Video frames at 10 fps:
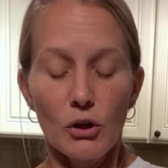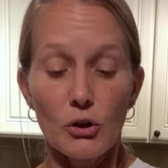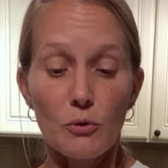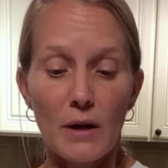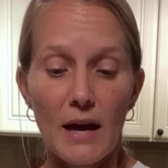
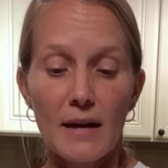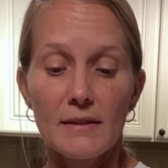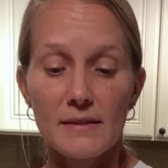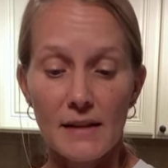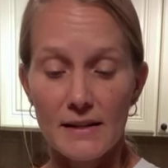You
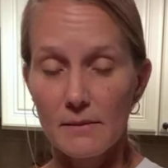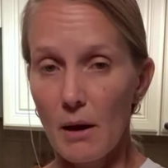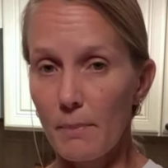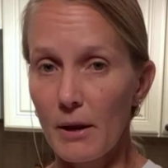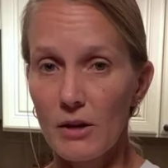can slice them
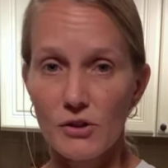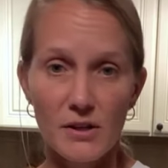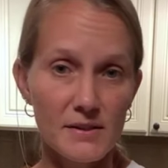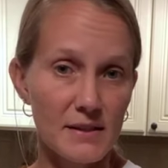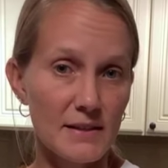up and
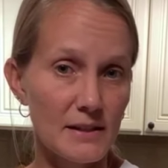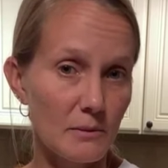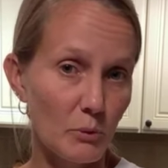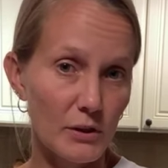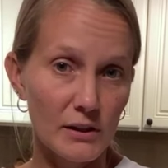just season
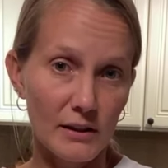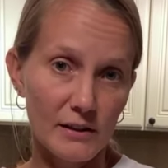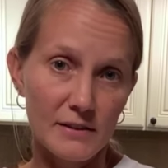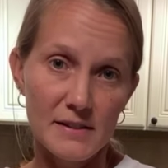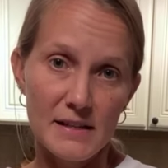them with a
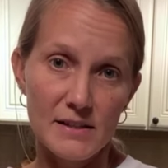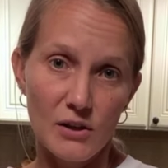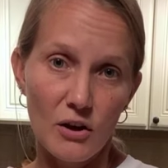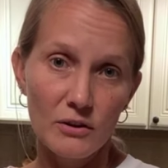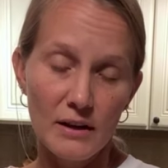little sea
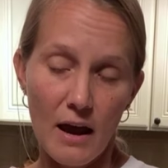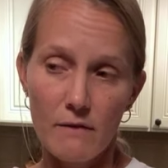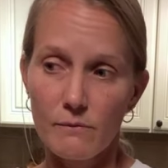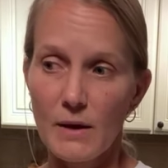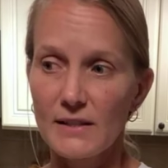salt and
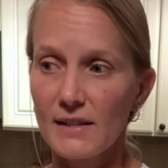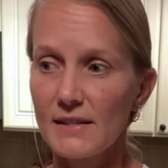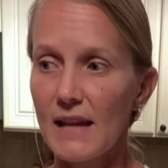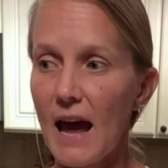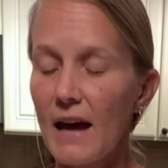have them as a
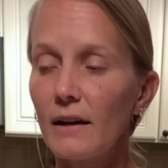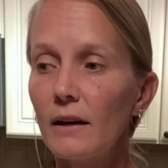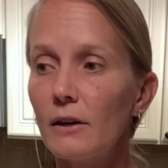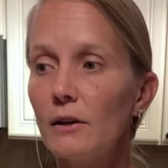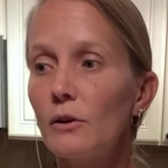snack
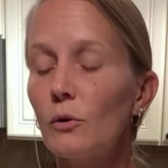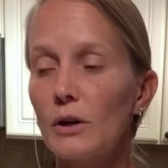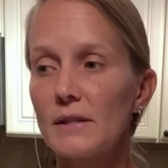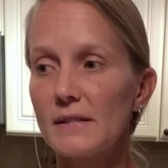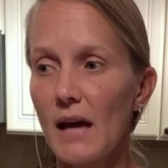
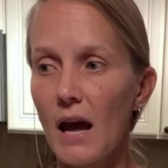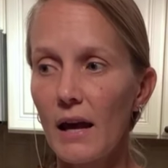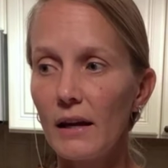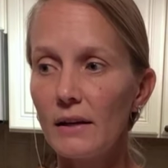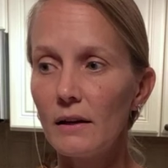or a
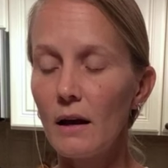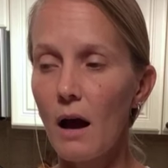side.